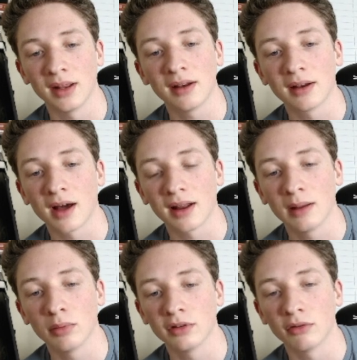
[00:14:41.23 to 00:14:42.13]
and not
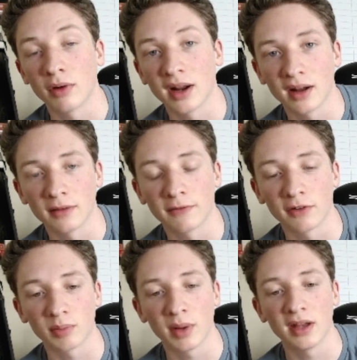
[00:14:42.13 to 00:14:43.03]
able to rank on the
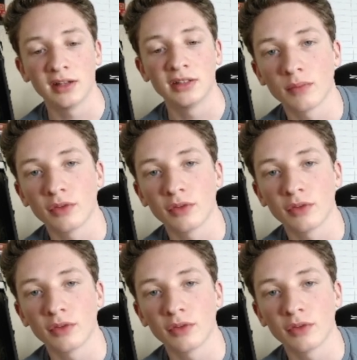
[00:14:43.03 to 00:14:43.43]
first page.